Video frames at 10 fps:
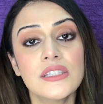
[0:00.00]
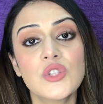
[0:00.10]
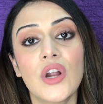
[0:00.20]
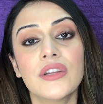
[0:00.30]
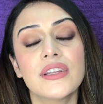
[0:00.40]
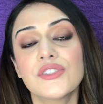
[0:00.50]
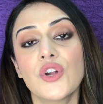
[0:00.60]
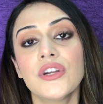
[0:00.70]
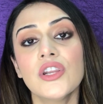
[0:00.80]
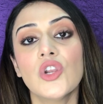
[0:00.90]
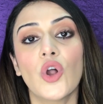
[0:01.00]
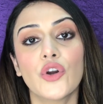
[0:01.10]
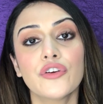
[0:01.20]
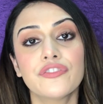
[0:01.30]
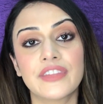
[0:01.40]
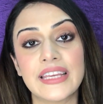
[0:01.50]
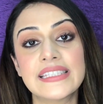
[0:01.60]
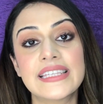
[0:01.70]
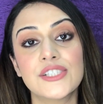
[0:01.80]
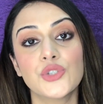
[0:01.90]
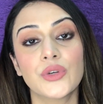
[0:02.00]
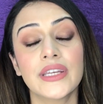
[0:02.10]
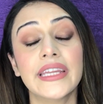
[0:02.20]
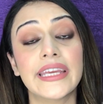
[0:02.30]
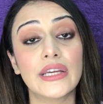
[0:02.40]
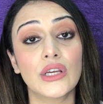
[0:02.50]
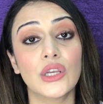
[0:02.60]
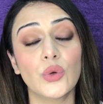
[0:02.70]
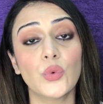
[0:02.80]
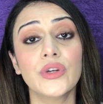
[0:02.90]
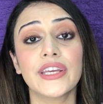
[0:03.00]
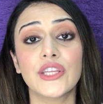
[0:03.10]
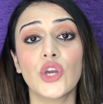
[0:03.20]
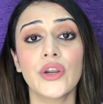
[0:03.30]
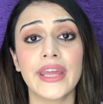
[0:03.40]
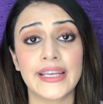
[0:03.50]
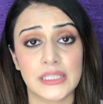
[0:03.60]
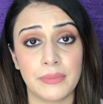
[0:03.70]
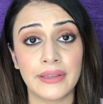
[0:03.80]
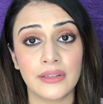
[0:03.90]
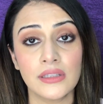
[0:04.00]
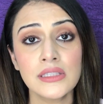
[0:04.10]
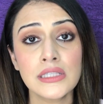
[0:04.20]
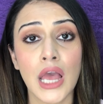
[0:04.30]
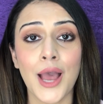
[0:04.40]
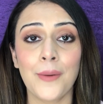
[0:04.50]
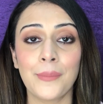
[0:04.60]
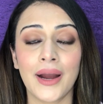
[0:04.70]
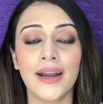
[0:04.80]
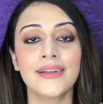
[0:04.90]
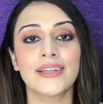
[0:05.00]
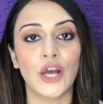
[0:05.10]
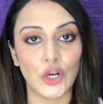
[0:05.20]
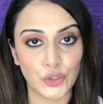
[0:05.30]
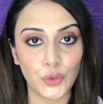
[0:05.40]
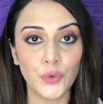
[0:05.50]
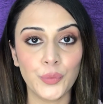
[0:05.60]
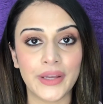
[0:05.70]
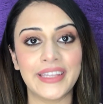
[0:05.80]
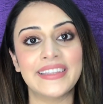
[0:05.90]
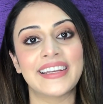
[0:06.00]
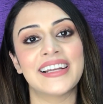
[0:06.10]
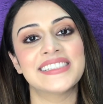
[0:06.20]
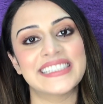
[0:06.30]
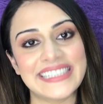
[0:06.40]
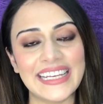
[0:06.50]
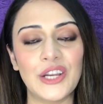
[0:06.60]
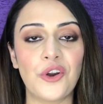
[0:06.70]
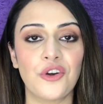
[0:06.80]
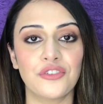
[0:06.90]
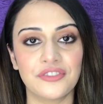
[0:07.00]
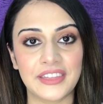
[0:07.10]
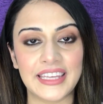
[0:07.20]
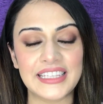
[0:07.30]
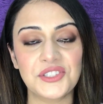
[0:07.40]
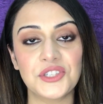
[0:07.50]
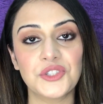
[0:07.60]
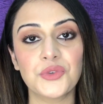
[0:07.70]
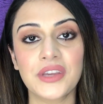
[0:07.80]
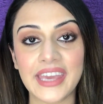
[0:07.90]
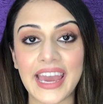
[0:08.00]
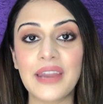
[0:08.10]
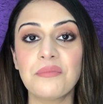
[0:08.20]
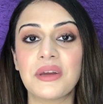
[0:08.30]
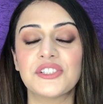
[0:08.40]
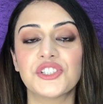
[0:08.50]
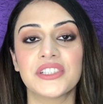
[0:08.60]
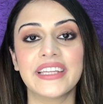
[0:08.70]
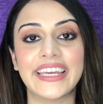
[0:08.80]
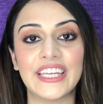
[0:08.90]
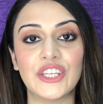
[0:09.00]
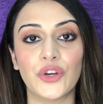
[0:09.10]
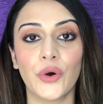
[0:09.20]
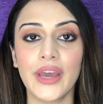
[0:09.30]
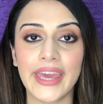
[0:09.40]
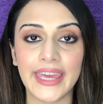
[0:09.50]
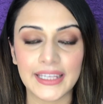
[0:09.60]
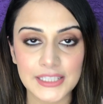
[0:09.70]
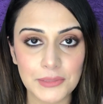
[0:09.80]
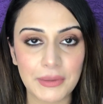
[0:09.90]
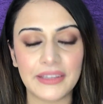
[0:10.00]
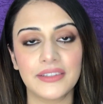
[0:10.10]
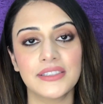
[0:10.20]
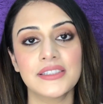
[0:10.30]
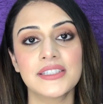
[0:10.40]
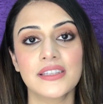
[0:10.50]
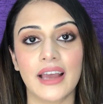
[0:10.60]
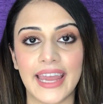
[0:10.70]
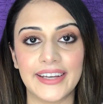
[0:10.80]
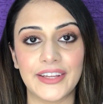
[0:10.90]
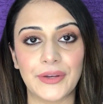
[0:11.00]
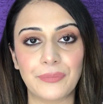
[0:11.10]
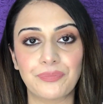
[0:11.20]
not a lot of things that you can include in your experience, but don't worry, there are still a lot of things that you can mention in your experience heading.